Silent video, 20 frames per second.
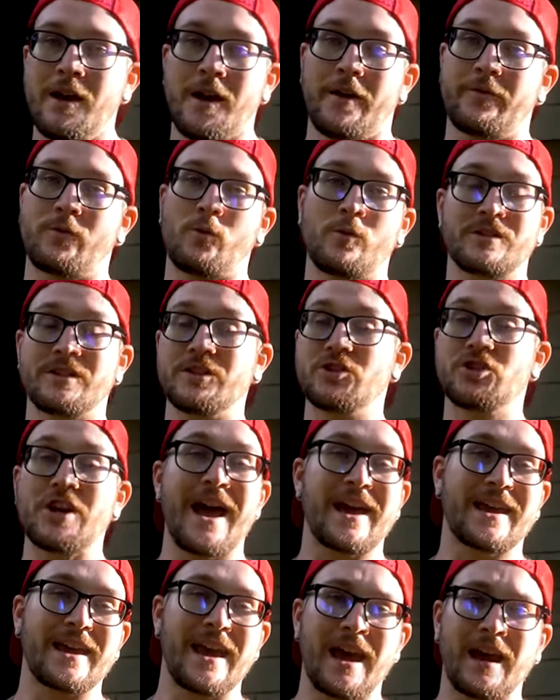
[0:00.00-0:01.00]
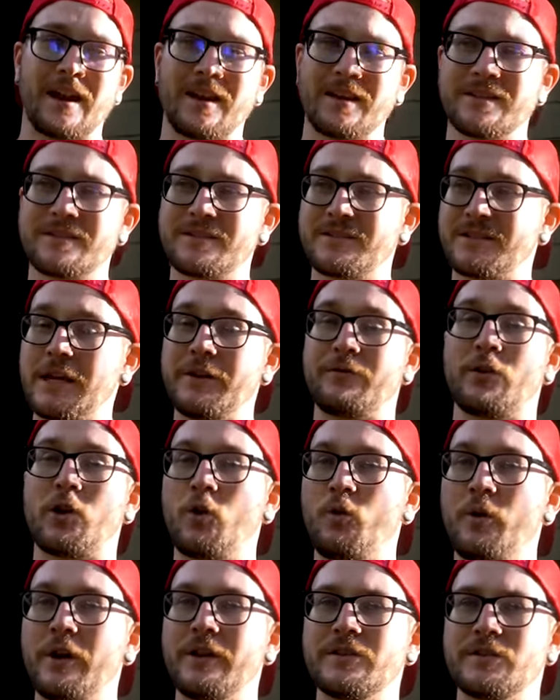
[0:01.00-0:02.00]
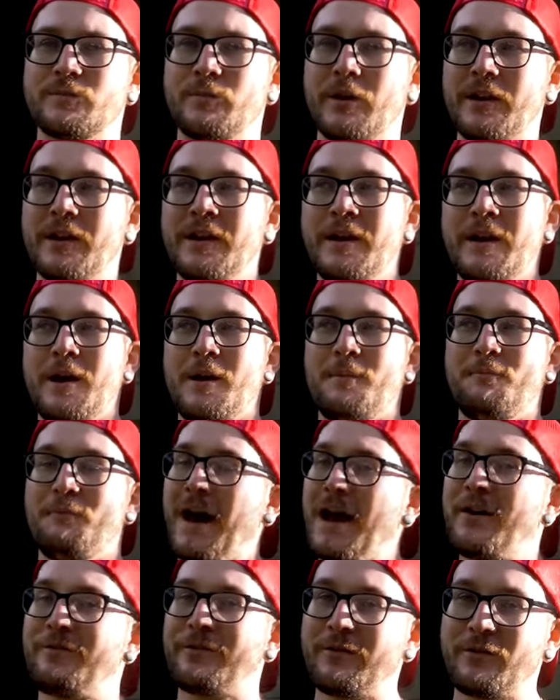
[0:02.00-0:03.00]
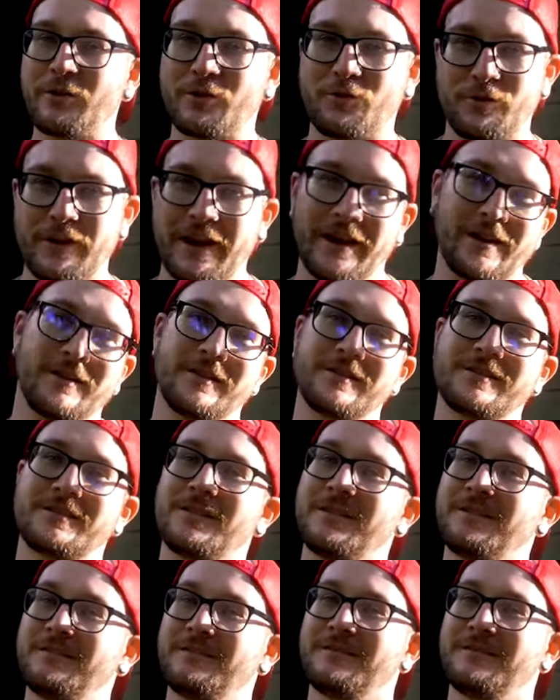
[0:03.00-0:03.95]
Of course, the Jack Hanna, Steve Irwins, but my favorite creators